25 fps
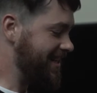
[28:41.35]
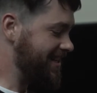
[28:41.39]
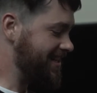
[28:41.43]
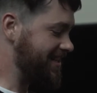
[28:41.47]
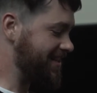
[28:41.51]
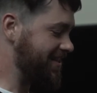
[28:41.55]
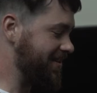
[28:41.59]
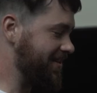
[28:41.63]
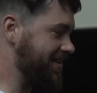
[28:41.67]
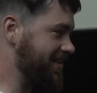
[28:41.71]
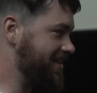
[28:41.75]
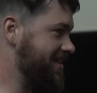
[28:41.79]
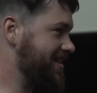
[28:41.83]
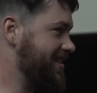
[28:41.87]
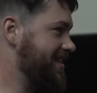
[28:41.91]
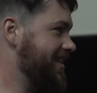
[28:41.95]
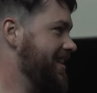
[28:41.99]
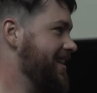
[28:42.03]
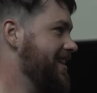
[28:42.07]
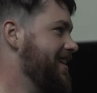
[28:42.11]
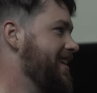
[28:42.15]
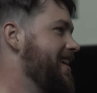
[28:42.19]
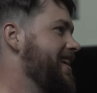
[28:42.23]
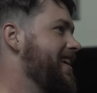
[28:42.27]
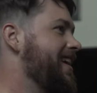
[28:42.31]
So it's,
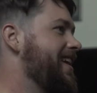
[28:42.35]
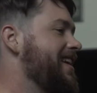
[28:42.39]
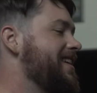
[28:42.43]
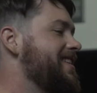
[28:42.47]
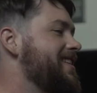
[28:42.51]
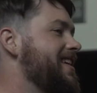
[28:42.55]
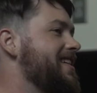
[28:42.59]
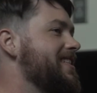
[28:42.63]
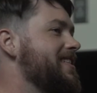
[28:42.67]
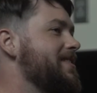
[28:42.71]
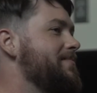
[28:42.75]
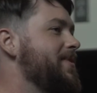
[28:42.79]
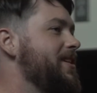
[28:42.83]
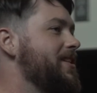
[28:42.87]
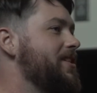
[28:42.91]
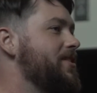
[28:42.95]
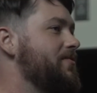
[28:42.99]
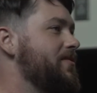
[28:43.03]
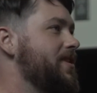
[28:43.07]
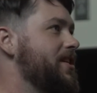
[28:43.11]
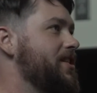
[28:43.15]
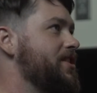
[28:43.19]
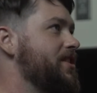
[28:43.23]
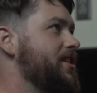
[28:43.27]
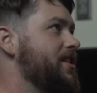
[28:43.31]
it, again, it takes some
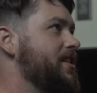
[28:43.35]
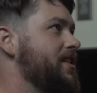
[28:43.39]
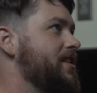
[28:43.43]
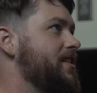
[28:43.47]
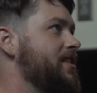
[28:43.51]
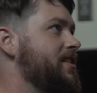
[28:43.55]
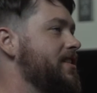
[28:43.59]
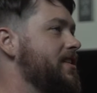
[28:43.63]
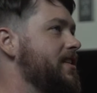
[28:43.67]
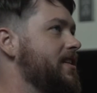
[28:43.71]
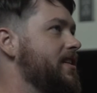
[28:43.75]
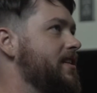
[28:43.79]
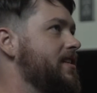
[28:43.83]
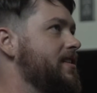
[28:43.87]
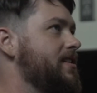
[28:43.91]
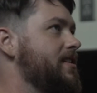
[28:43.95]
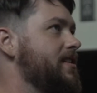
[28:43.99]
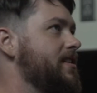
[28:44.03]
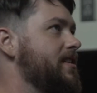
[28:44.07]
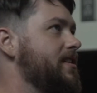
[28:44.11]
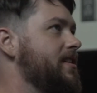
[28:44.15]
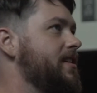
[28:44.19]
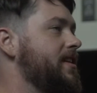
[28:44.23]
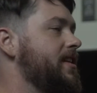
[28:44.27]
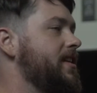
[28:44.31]
intuition to,
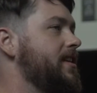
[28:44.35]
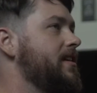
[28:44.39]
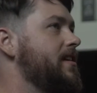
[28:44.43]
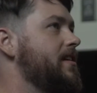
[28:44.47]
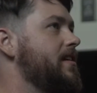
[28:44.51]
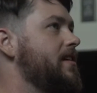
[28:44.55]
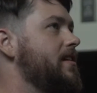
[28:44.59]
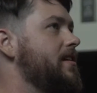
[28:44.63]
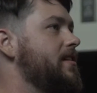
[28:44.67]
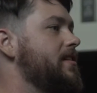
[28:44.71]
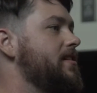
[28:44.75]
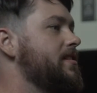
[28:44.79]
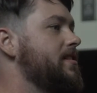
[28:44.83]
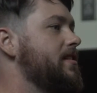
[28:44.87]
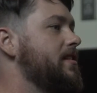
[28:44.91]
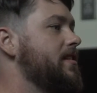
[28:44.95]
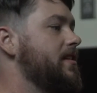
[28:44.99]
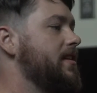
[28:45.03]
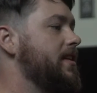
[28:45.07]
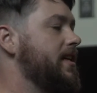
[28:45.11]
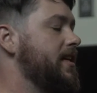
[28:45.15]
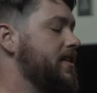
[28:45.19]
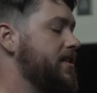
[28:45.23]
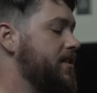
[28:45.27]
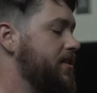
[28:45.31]
to,
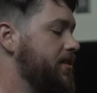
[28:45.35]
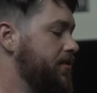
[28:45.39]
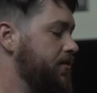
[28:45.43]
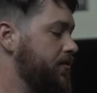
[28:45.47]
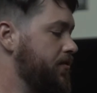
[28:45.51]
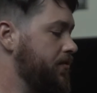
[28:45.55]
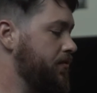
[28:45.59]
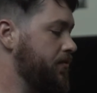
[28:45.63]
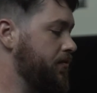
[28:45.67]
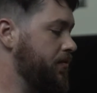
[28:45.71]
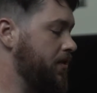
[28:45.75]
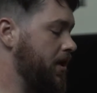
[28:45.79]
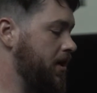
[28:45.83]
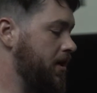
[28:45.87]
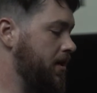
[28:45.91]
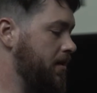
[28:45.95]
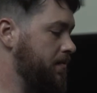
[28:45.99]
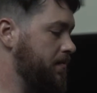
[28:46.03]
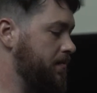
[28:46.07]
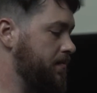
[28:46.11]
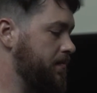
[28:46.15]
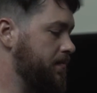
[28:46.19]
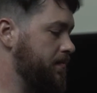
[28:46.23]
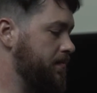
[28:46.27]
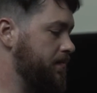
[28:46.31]
to get to
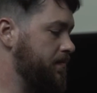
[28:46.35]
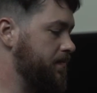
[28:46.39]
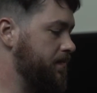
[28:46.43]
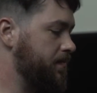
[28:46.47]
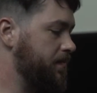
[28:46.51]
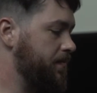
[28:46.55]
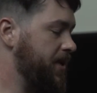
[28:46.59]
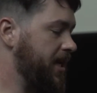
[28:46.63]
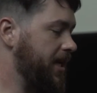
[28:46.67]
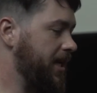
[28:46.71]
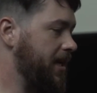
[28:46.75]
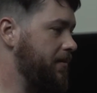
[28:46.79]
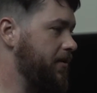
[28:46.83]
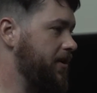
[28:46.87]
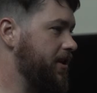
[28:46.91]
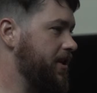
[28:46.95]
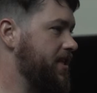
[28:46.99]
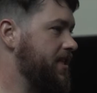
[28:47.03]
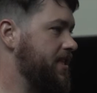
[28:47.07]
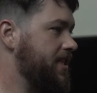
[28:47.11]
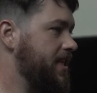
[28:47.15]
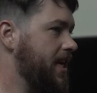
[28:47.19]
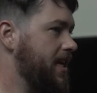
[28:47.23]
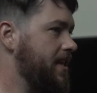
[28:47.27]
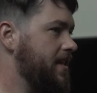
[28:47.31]
um, being able to
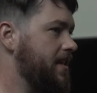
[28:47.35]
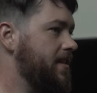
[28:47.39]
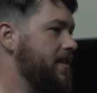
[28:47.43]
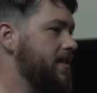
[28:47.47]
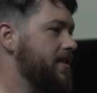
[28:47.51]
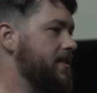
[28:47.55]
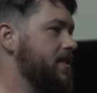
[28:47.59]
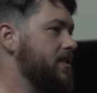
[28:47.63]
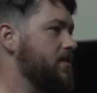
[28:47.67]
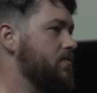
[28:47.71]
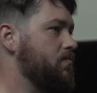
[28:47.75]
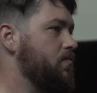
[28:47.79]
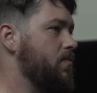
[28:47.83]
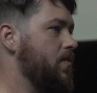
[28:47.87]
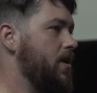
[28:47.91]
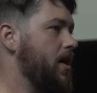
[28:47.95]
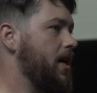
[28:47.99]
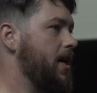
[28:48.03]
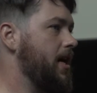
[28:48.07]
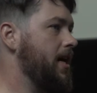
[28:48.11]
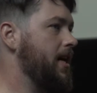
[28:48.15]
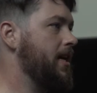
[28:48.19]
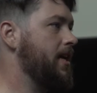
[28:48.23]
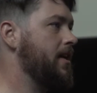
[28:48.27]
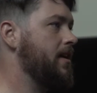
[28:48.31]
say that this is
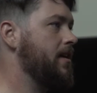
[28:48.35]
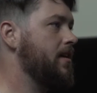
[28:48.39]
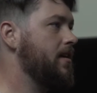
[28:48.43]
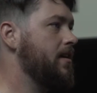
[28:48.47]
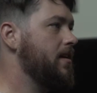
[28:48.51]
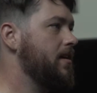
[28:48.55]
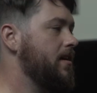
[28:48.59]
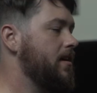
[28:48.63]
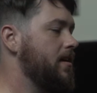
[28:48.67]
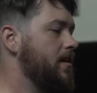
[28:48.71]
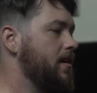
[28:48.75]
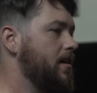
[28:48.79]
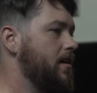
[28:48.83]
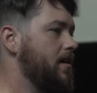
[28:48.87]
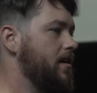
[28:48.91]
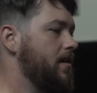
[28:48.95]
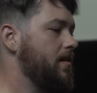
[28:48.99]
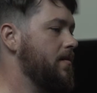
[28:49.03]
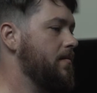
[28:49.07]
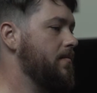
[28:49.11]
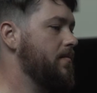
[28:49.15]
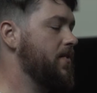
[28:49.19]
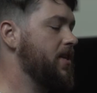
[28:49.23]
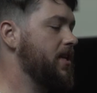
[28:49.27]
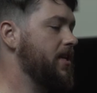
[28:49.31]
why
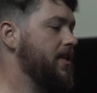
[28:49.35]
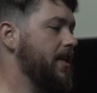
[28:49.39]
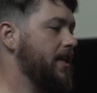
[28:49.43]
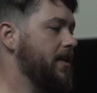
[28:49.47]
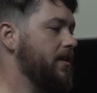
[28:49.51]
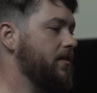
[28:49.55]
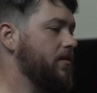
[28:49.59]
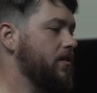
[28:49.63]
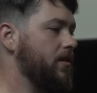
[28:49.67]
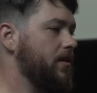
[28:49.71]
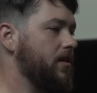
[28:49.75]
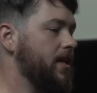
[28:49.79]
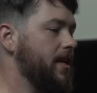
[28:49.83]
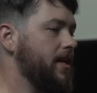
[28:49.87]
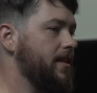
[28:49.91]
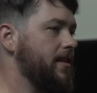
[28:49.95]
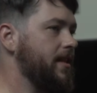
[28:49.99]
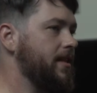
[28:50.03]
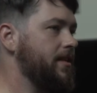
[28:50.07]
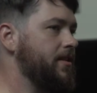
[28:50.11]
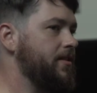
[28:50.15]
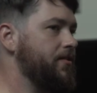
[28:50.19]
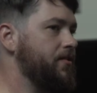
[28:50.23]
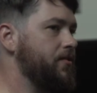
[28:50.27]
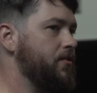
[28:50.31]
um, the data look like
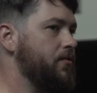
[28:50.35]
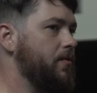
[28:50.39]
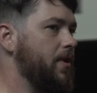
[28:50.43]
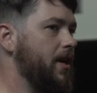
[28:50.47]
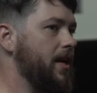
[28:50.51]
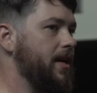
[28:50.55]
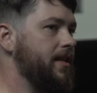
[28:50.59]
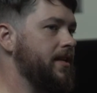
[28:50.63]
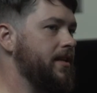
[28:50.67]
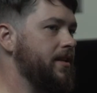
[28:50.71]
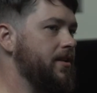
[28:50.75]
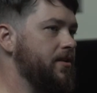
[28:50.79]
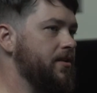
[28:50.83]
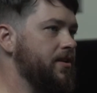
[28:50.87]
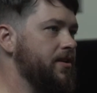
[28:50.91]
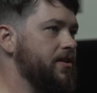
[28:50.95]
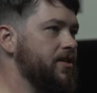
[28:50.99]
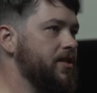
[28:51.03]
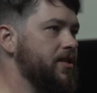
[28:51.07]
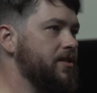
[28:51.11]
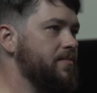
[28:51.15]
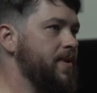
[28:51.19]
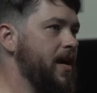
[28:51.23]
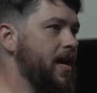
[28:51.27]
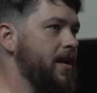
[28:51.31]
they do, why the year
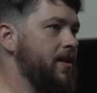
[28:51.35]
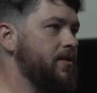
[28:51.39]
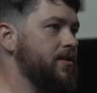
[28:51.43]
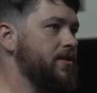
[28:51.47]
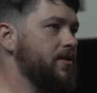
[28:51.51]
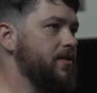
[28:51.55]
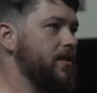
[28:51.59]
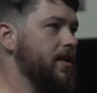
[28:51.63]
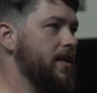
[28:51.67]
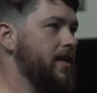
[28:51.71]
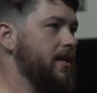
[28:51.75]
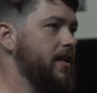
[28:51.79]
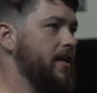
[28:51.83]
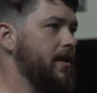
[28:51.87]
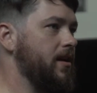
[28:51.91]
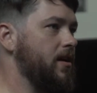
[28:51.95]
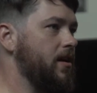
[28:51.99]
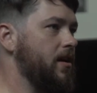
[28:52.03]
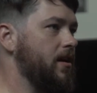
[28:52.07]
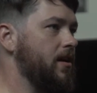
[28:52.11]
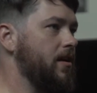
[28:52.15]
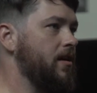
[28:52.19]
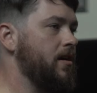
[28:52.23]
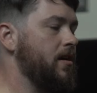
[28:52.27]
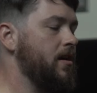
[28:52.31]
usage patterns are like they
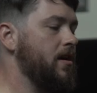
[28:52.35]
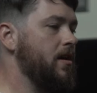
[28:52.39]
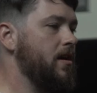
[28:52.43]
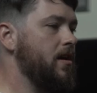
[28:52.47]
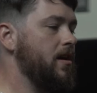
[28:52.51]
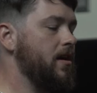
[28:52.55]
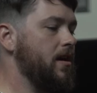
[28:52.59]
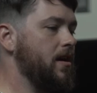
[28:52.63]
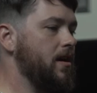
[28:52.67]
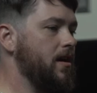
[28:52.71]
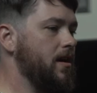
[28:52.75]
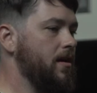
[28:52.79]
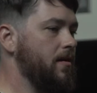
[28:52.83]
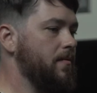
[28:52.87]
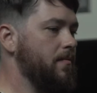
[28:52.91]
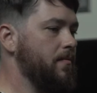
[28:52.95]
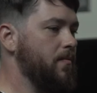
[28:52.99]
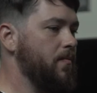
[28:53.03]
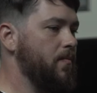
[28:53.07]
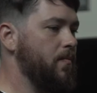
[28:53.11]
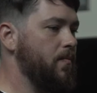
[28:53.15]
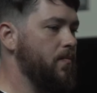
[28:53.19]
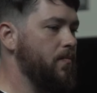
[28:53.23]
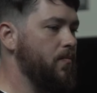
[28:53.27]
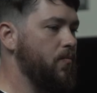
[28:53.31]
are,
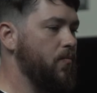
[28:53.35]
um,